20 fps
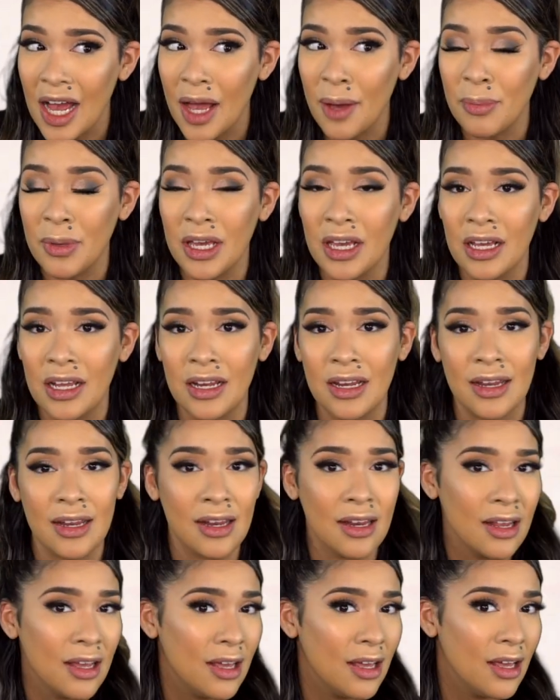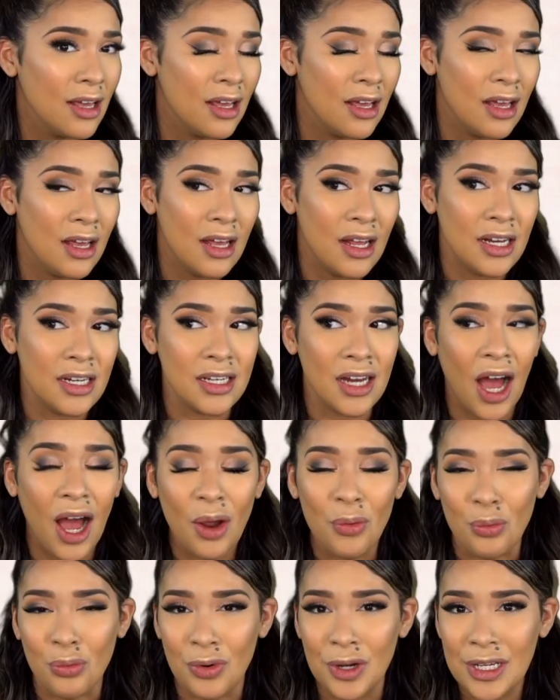I mean,
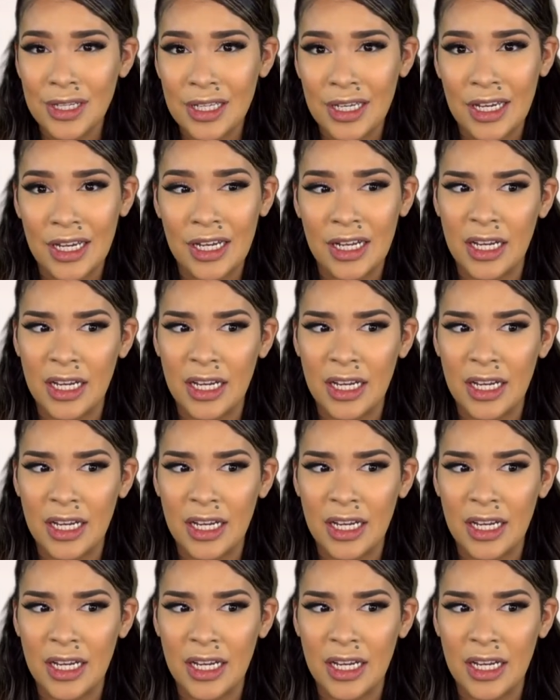not really.